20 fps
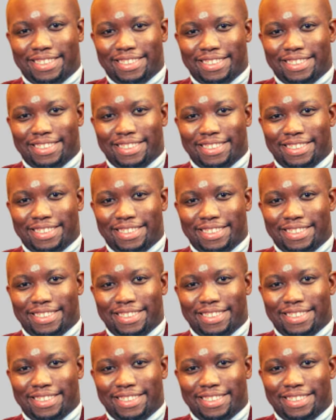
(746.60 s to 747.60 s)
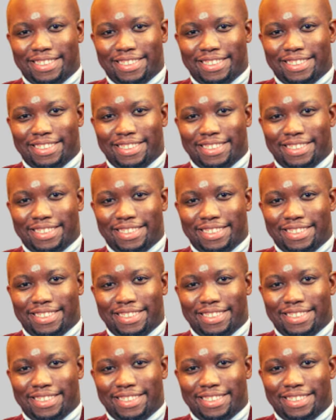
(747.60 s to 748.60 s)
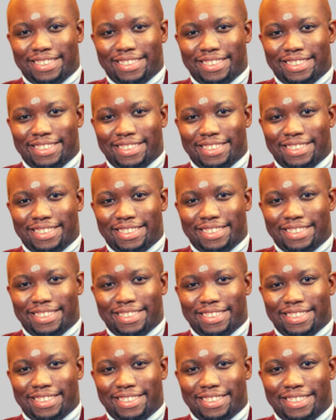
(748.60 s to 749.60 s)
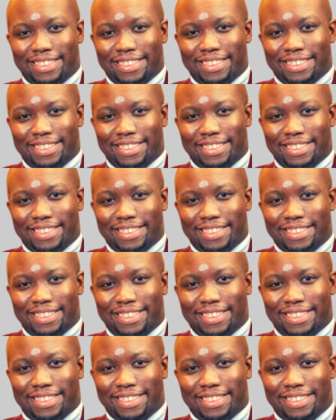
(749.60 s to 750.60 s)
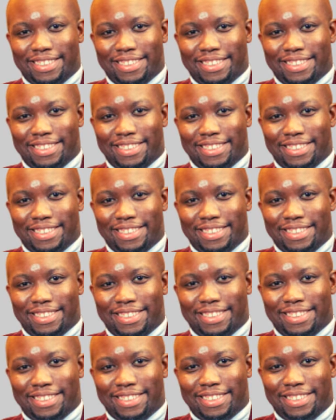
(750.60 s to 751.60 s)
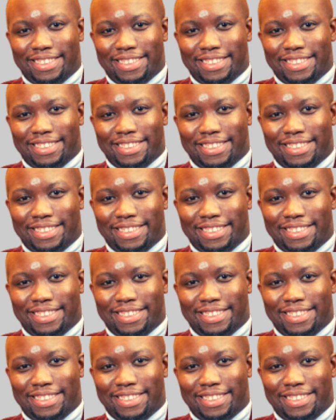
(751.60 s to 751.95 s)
[no speech]